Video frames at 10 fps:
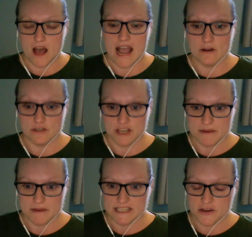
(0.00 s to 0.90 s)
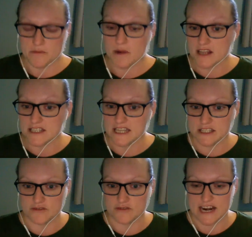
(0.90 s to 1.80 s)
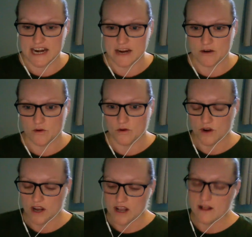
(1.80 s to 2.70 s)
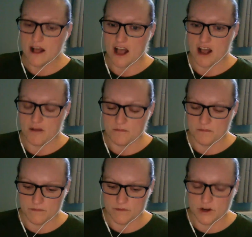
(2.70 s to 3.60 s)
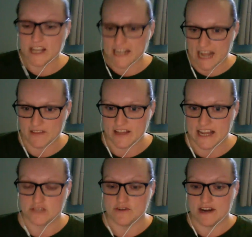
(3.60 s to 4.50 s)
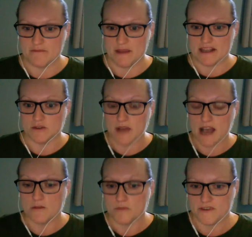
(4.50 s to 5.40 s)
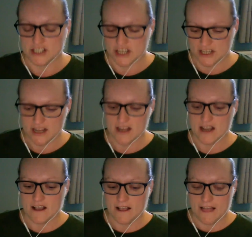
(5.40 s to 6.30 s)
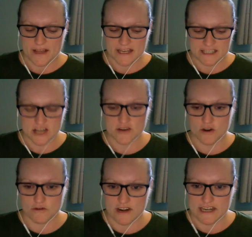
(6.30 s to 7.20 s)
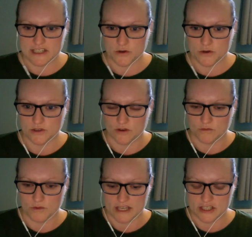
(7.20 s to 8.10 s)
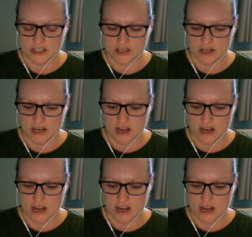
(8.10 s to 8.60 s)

LGBTQ plus history, or looking at the history of mental health provision, things that are not really taught on, which